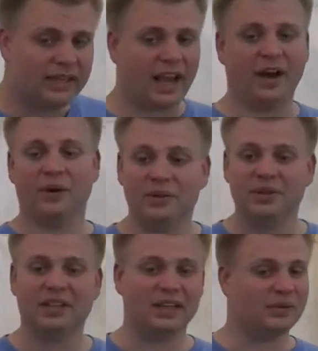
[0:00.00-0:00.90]
Now,
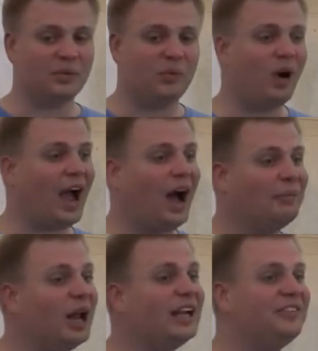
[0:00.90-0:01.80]
how
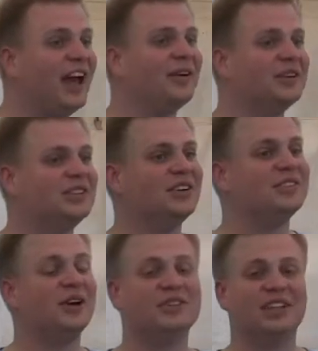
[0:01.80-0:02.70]
many Federal Reserve
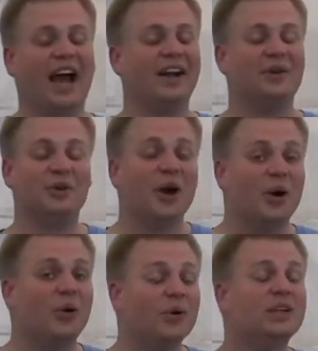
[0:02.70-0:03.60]
notes, I don't
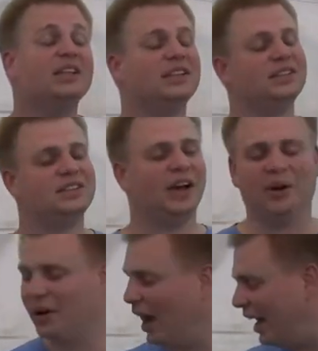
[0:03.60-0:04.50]
know.
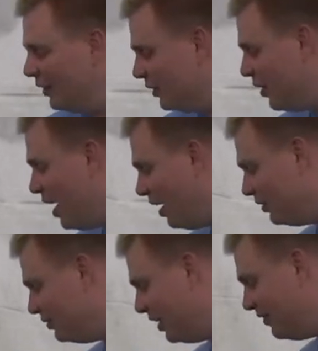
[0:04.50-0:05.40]
So I don't know how
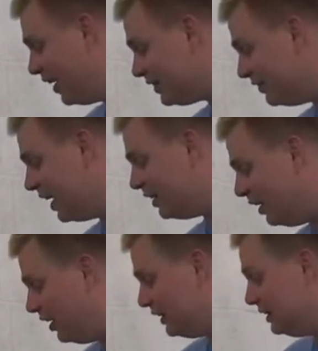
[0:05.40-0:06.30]
effective that
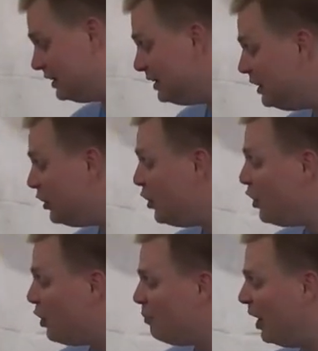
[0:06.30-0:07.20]
law is.
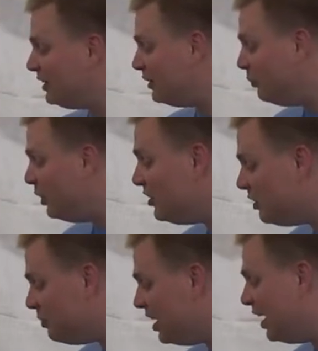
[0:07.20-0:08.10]
But
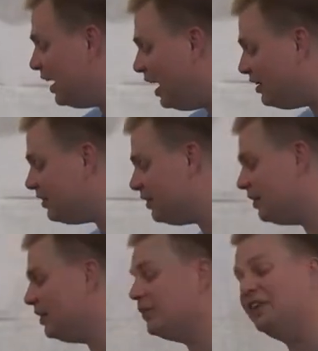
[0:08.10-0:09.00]
should be against
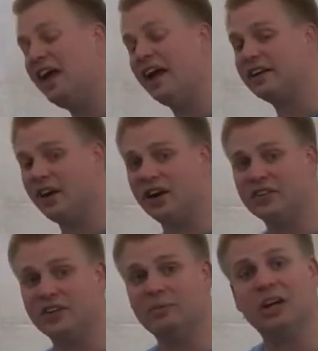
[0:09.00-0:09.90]
the fiat
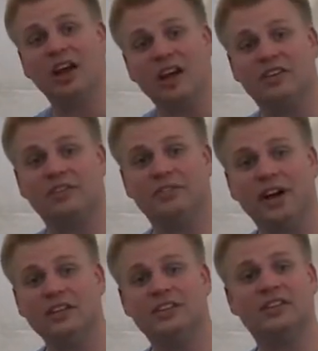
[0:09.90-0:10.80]
currency because it
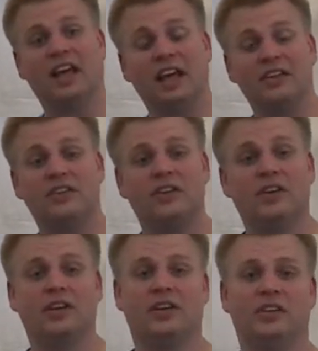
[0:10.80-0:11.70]
funds things
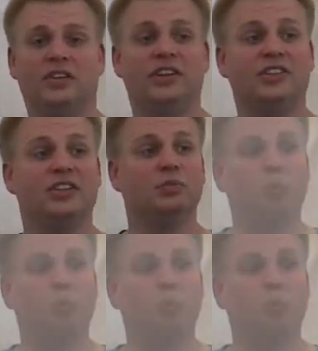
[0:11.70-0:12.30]
such as